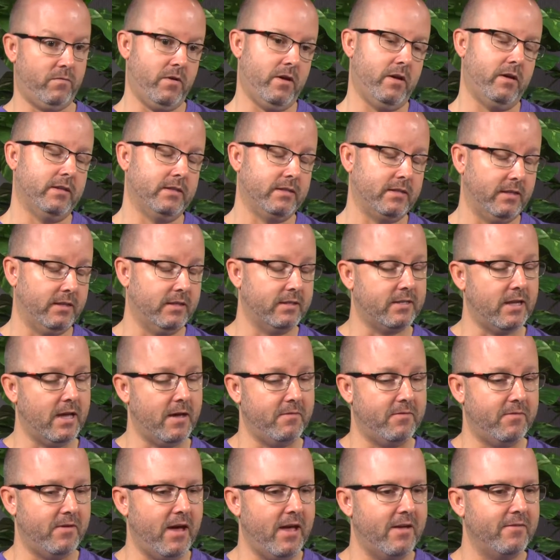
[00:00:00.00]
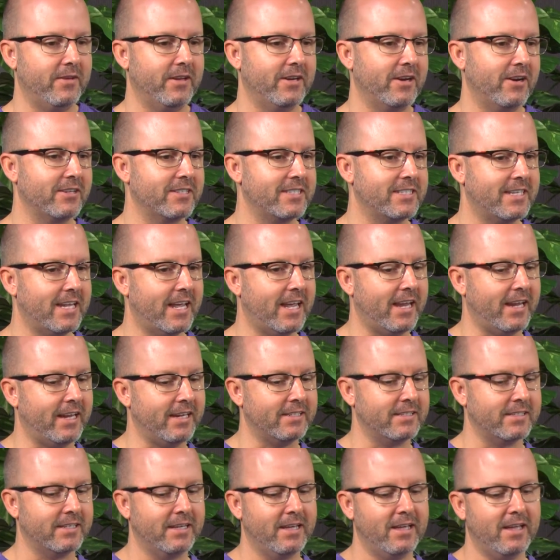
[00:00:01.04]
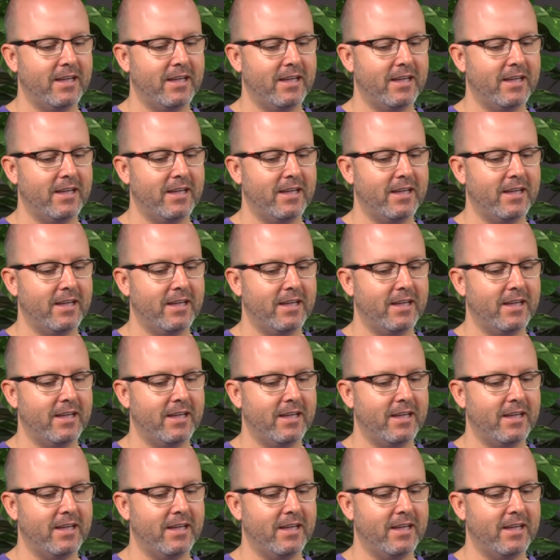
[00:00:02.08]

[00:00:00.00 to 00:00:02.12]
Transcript: well, it's in the top 5 in our state.